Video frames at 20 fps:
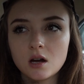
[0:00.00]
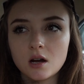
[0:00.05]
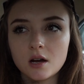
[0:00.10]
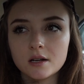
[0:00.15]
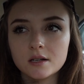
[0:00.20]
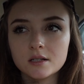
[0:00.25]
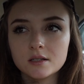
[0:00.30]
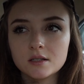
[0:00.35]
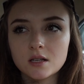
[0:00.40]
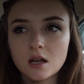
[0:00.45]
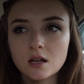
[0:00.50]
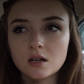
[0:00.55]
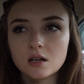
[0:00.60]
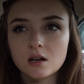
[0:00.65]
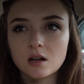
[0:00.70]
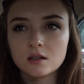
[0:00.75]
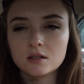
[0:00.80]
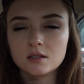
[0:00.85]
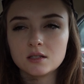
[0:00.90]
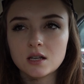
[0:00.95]
I
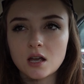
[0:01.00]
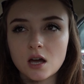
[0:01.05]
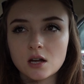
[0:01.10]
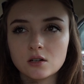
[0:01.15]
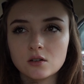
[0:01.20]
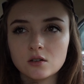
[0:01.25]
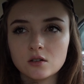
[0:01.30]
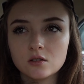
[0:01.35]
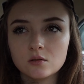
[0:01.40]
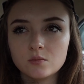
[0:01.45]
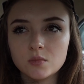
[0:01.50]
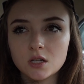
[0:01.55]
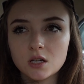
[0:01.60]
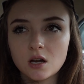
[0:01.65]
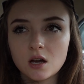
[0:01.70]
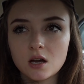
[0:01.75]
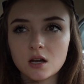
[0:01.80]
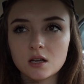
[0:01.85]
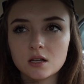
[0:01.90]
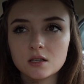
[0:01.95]
decided on Seattle
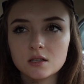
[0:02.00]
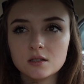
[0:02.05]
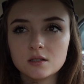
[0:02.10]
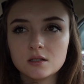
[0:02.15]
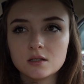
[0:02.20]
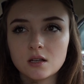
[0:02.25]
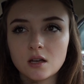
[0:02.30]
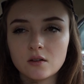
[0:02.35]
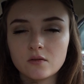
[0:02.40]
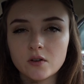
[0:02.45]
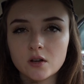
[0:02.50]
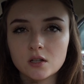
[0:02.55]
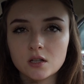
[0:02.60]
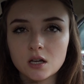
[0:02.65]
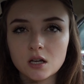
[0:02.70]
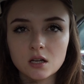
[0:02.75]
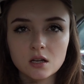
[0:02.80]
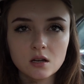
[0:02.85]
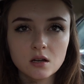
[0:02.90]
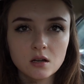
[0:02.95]
because I felt
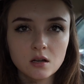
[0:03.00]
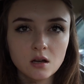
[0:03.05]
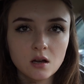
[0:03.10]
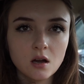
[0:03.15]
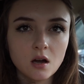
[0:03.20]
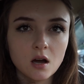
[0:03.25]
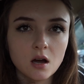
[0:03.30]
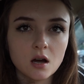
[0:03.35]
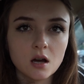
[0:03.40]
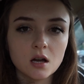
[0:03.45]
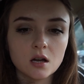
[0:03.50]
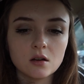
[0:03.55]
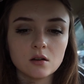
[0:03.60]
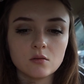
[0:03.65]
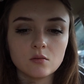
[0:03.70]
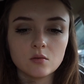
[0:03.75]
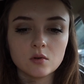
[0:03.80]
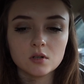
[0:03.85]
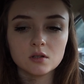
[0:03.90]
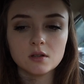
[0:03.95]
like
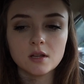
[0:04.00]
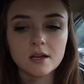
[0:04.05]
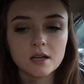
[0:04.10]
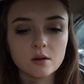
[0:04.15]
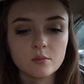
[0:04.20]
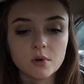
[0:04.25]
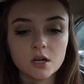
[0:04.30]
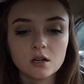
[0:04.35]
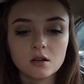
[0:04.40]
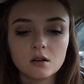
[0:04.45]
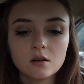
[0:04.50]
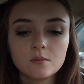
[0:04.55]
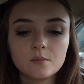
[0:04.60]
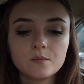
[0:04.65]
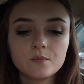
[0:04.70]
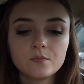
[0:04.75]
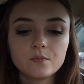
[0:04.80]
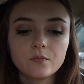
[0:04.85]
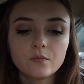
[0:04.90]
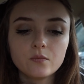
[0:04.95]
I would like it better.
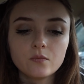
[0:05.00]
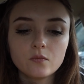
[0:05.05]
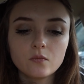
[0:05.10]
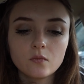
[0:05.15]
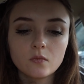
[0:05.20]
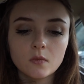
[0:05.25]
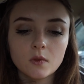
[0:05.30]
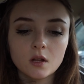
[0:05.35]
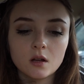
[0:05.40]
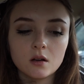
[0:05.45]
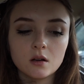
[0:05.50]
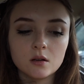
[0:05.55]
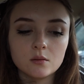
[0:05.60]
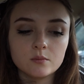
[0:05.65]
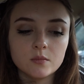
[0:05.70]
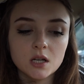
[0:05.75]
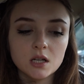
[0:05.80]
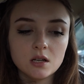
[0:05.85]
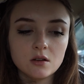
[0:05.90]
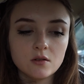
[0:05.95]

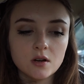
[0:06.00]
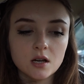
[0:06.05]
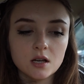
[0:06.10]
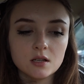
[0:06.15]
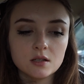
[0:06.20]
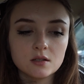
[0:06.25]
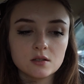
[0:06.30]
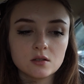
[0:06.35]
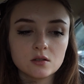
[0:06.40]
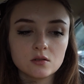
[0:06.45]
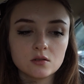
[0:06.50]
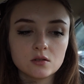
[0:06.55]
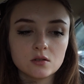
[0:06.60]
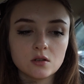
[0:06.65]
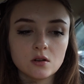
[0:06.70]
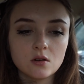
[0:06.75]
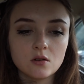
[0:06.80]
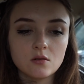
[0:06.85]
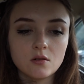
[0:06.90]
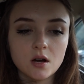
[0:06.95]
Um, anyways,
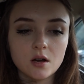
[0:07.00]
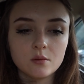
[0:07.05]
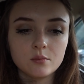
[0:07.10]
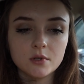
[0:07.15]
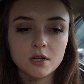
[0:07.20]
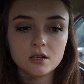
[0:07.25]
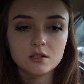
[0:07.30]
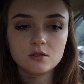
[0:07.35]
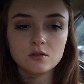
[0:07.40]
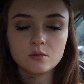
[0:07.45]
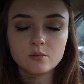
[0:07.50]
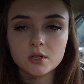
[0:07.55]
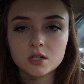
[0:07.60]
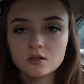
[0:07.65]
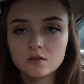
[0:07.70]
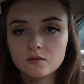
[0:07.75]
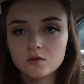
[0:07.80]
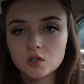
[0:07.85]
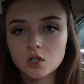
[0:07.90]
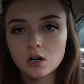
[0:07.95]
so I applied to a
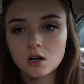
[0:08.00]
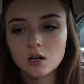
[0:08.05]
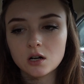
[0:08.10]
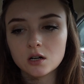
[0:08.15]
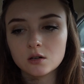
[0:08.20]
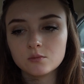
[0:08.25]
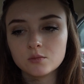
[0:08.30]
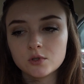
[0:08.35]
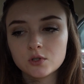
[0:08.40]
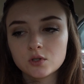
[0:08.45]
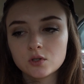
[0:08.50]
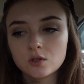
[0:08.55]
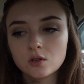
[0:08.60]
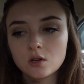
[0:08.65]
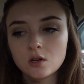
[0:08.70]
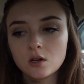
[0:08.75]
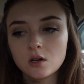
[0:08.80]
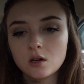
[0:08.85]
bunch of jobs,